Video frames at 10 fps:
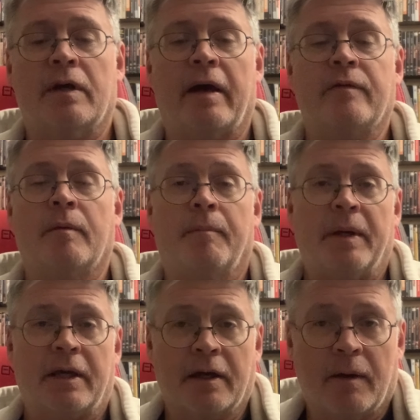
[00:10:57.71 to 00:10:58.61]
Have you been
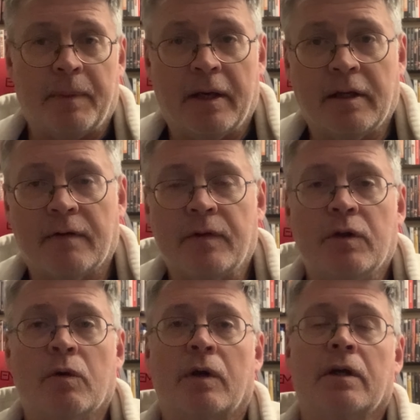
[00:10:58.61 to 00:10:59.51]
picking up any of the
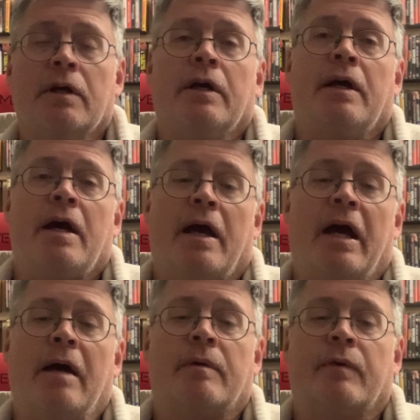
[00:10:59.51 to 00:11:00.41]
newer
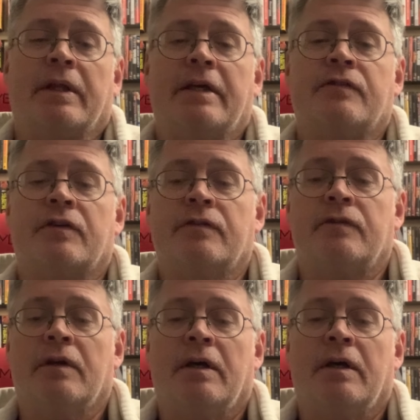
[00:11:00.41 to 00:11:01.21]
Hammer releases?